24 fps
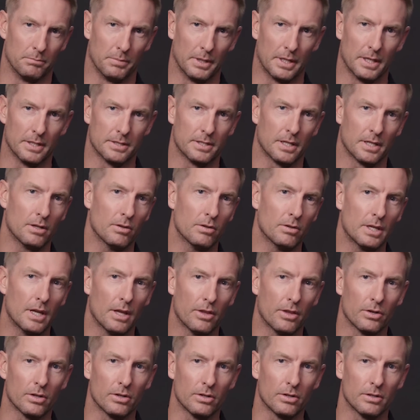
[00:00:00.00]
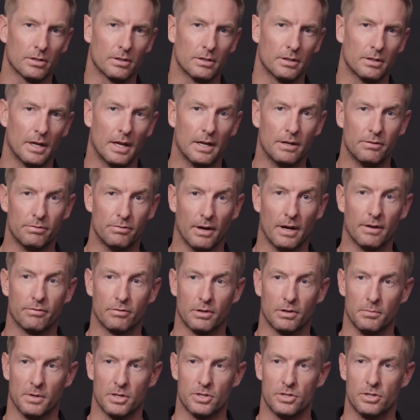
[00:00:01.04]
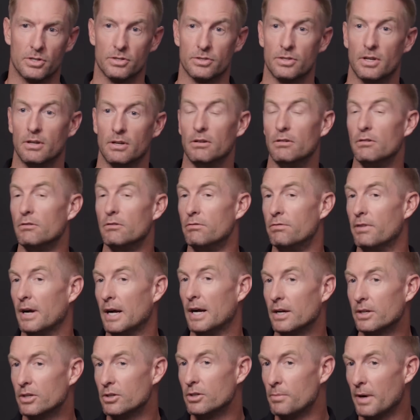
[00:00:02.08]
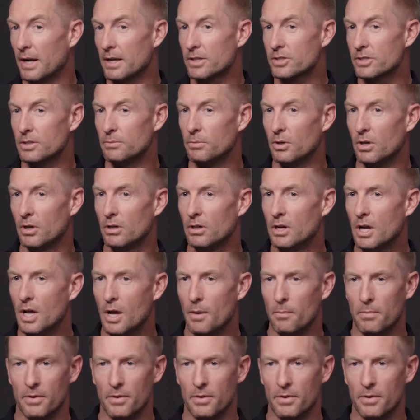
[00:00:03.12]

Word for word: because I know the other A5 commissioners value basketball,